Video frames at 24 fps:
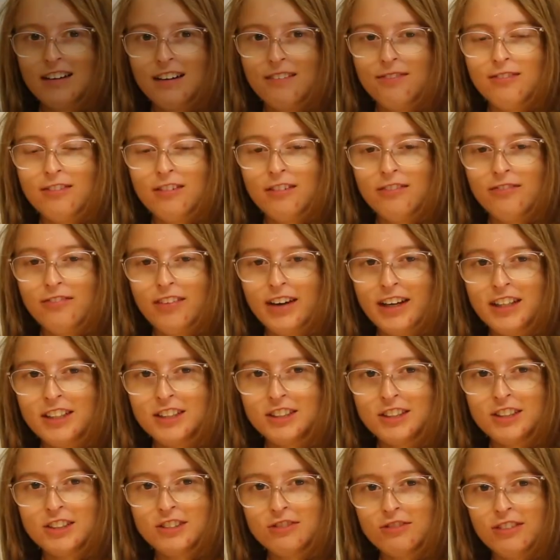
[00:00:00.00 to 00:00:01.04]
couple of my
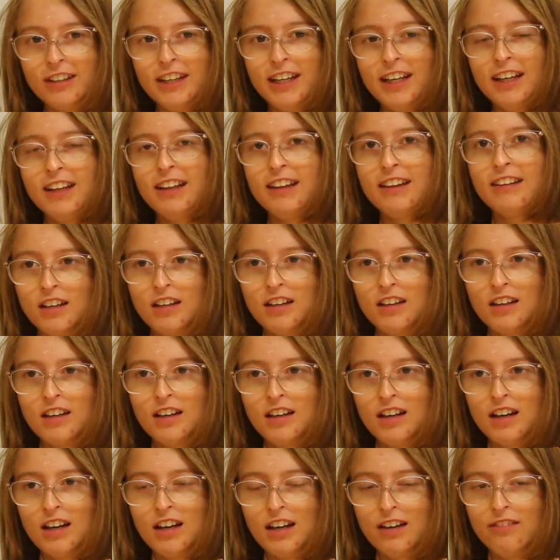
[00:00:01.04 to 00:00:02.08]
strengths,
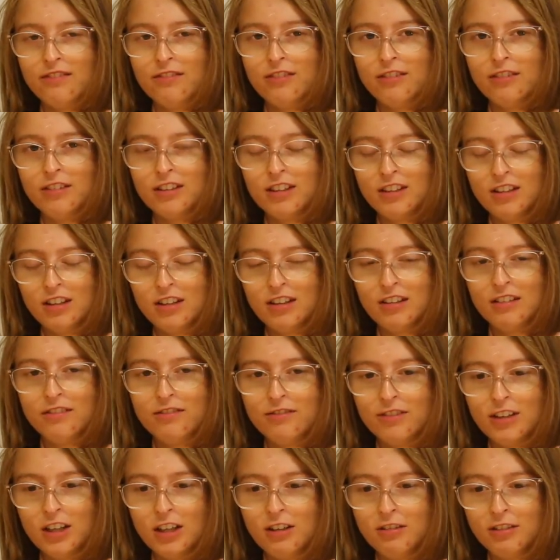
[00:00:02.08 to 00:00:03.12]
I'm very good
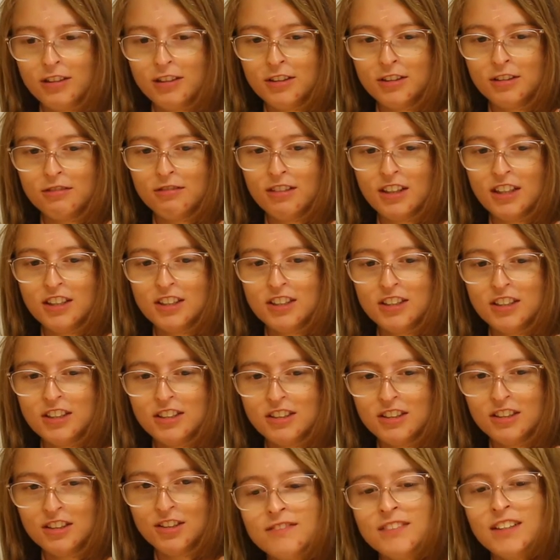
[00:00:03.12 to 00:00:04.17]
at following
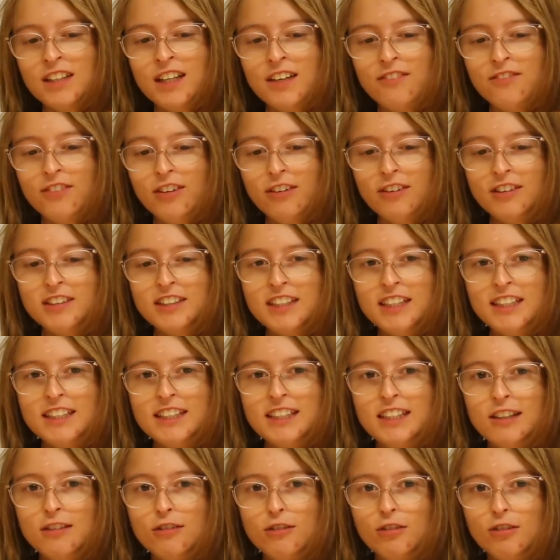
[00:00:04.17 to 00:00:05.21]
directions. I'm very
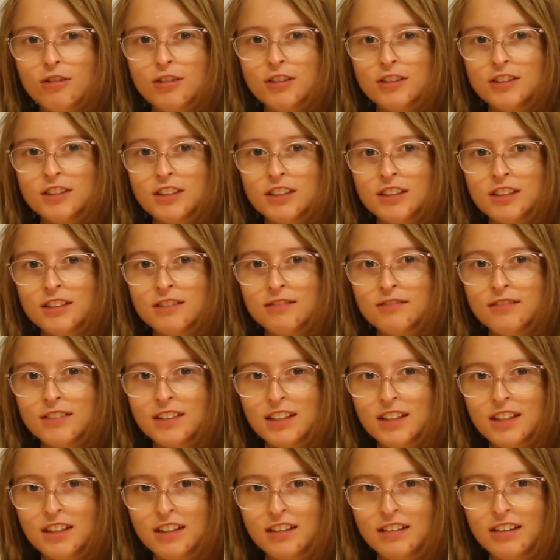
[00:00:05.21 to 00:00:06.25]
detail oriented.
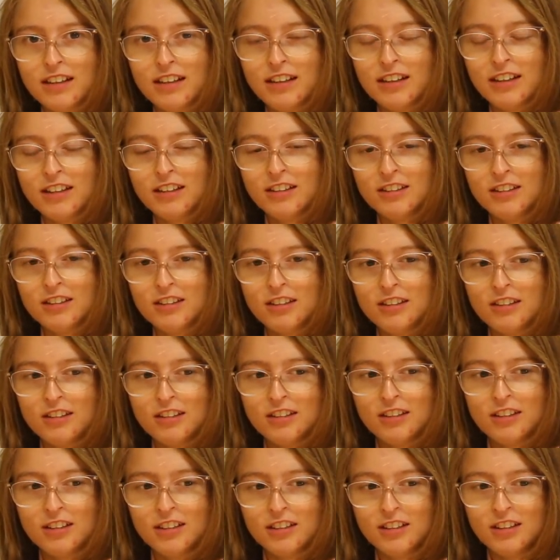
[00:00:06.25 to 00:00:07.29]
Like I, I like to
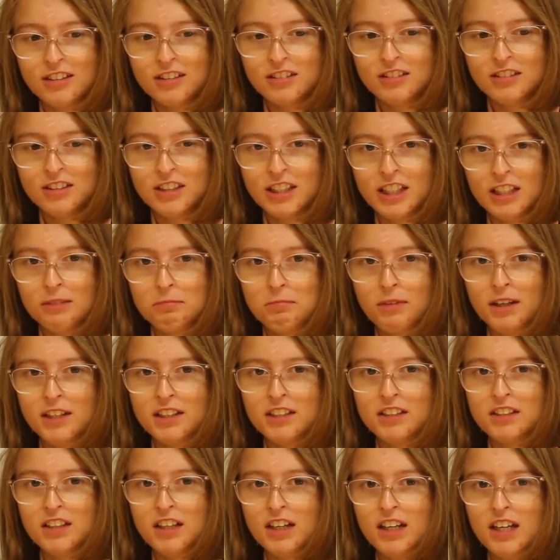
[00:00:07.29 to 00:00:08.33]
take my
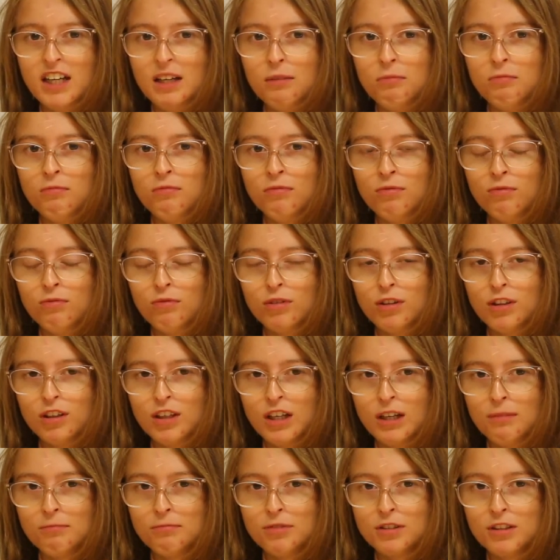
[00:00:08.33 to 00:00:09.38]
time when it
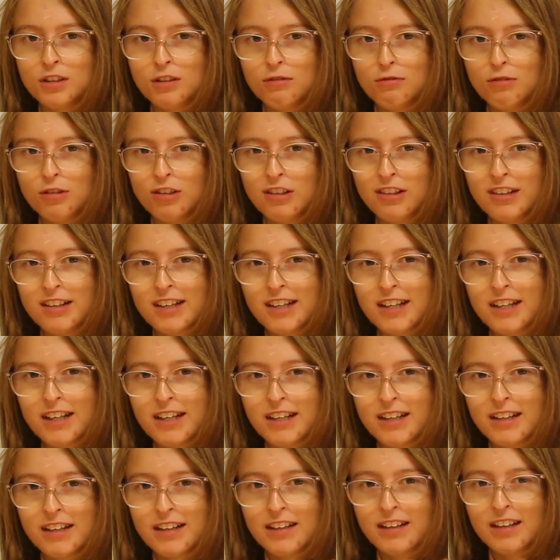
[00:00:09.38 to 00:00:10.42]
comes to work.
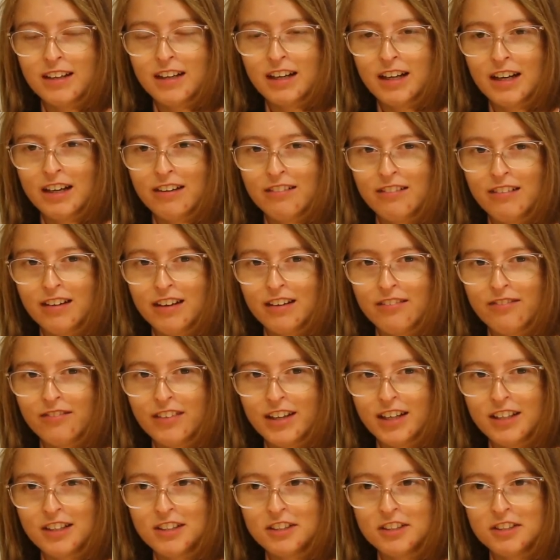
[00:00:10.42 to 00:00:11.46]
I want to
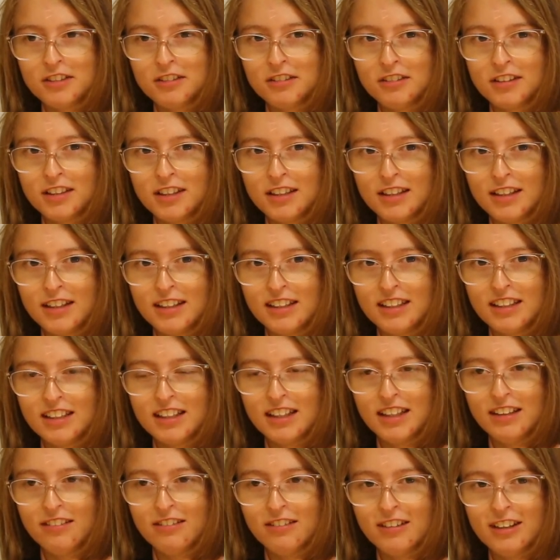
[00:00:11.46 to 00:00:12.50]
make sure that I
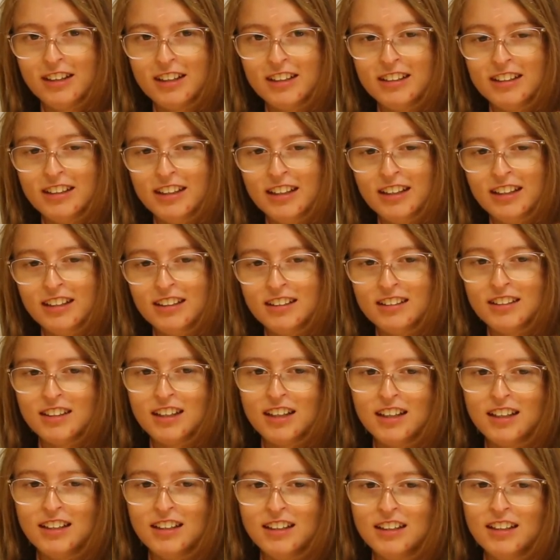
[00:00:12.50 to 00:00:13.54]
get what I need
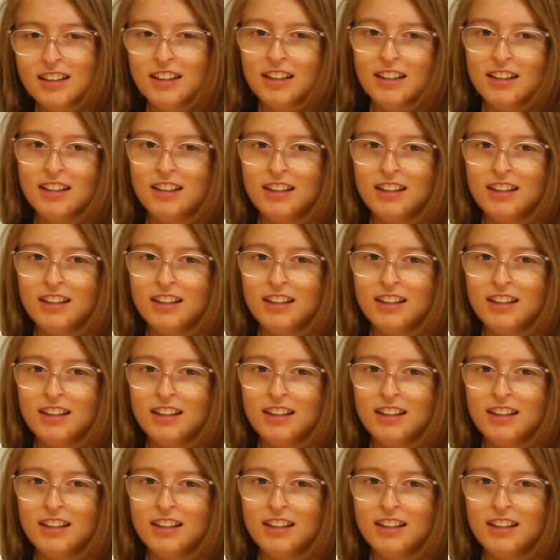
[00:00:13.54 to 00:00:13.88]
done